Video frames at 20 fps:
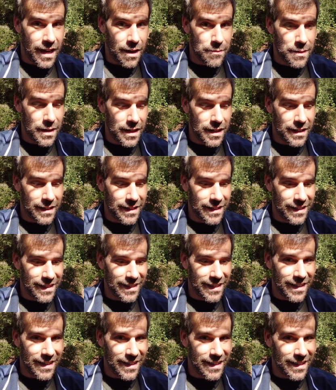I mean,
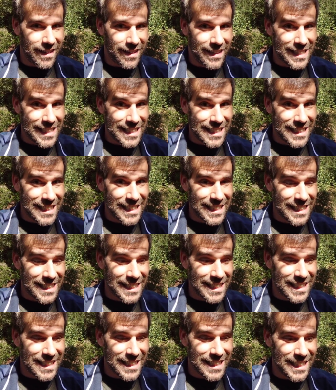
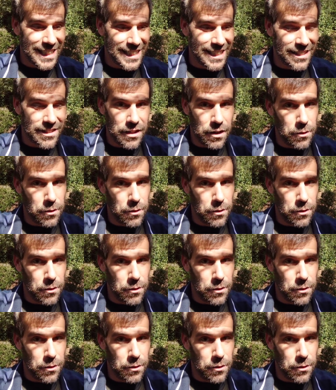you